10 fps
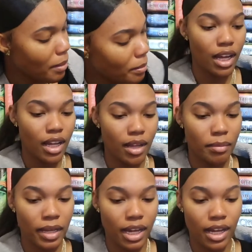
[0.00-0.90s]

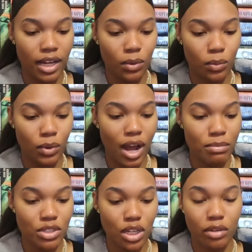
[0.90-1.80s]

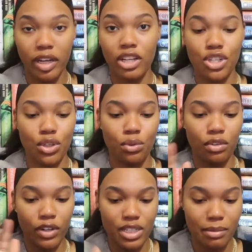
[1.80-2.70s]
I'm just gonna read you the
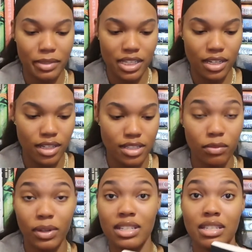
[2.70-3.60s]
first couple of sentences
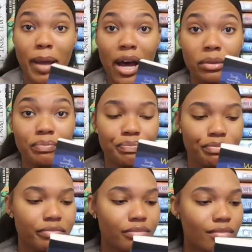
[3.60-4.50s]
of what it's about.
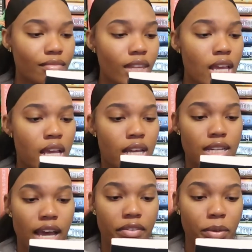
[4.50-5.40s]

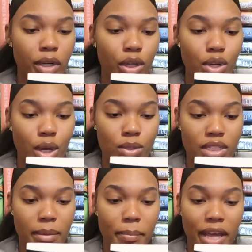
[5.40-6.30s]
To everyone who knows
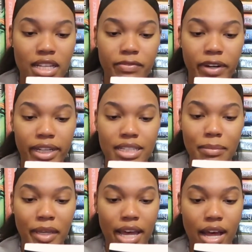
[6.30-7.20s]
them, best friends
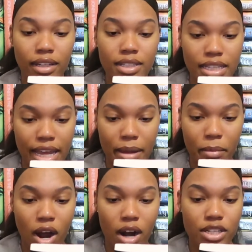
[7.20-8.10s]
Miel and
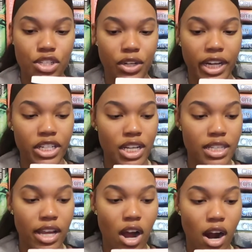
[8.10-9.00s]
Sam are as strange as
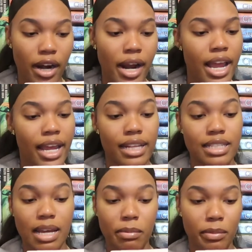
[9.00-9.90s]
they are
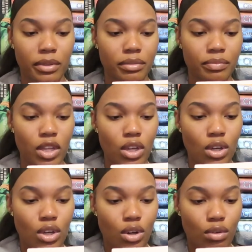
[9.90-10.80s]
inseparable.
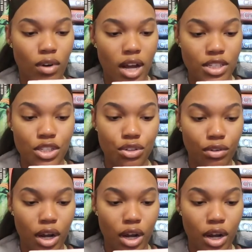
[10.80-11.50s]
Roses,